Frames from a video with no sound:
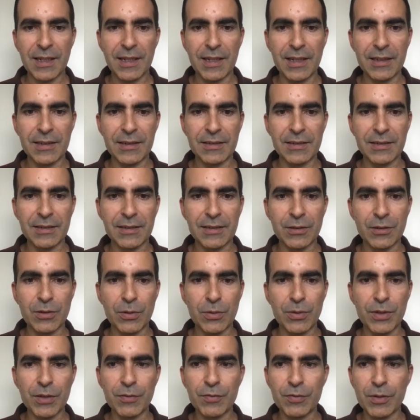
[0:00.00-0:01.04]
and
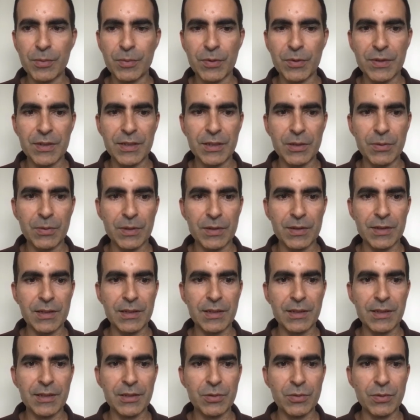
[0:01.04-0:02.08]
going from the sequence
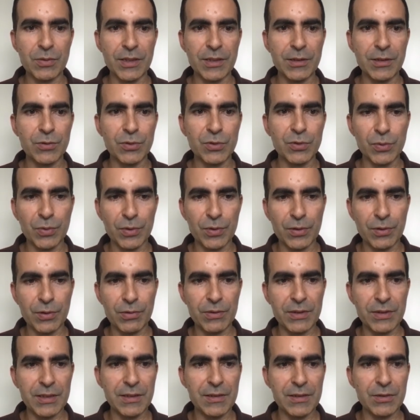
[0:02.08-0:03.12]
literally to the
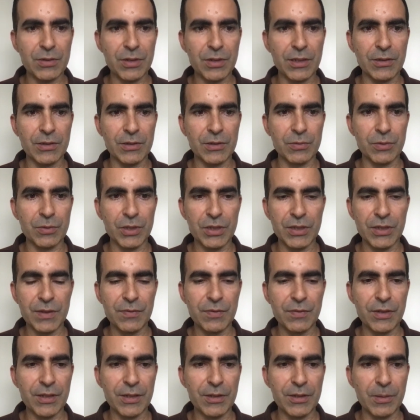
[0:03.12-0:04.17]
3D structure, which is
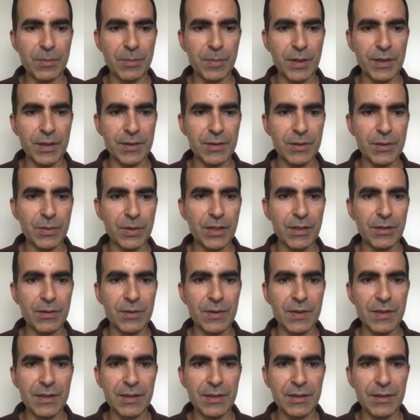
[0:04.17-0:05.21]
very complex. So here
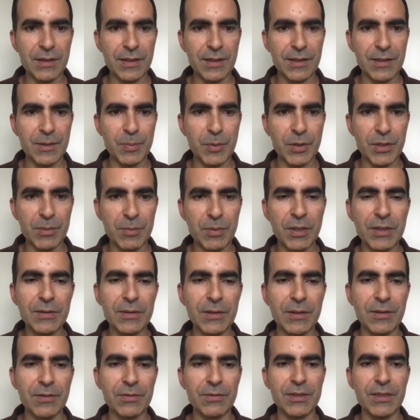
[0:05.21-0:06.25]
you see the
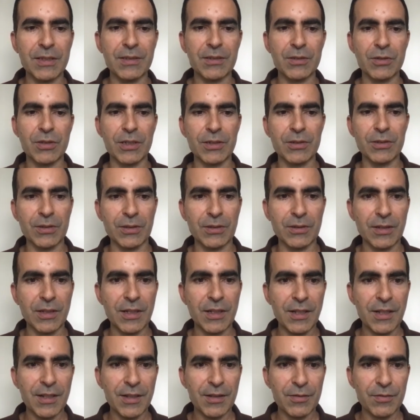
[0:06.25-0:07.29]
experimental 3D structure
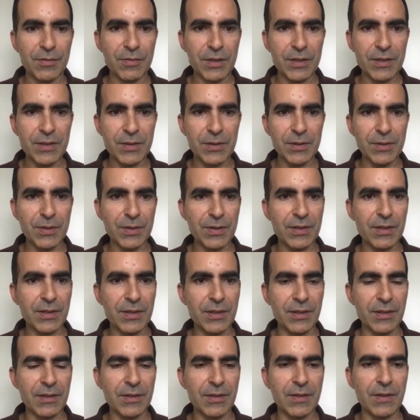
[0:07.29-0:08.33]
versus
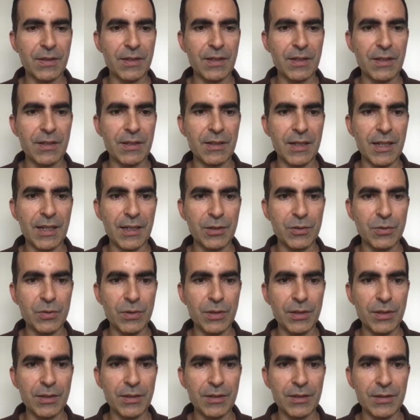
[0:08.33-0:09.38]
the
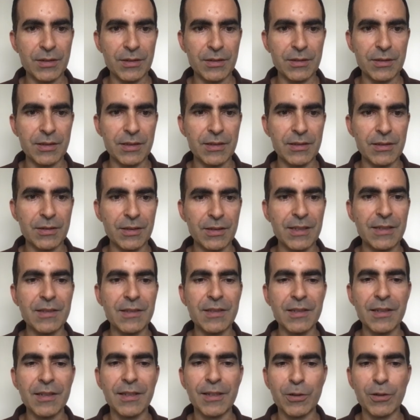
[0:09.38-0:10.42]
actually in
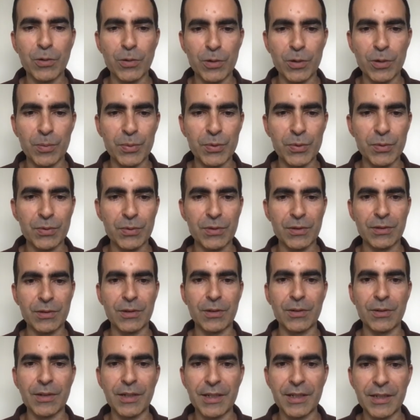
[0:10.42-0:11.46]
silico computed
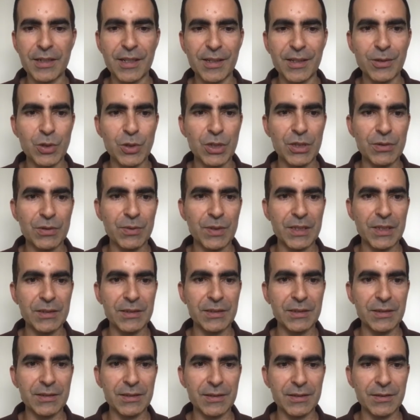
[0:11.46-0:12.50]
or AI
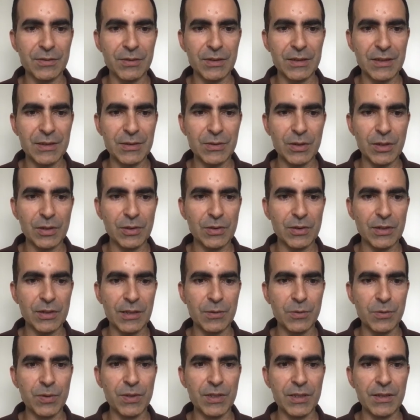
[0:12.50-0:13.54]
generated 3D structure,
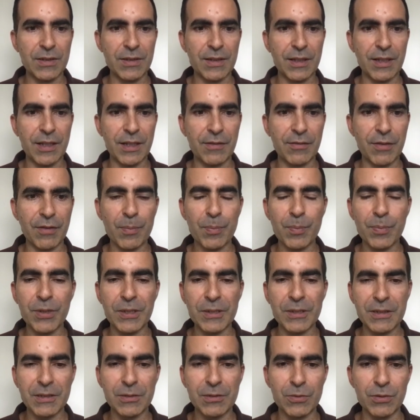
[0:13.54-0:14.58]
and you see they have a
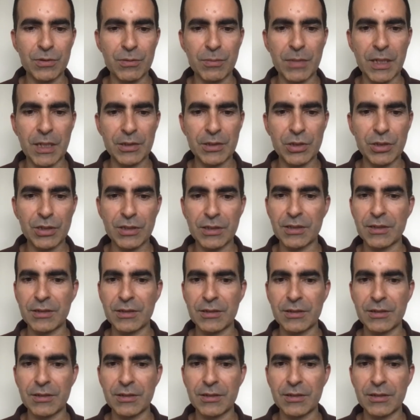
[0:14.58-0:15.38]
pretty good match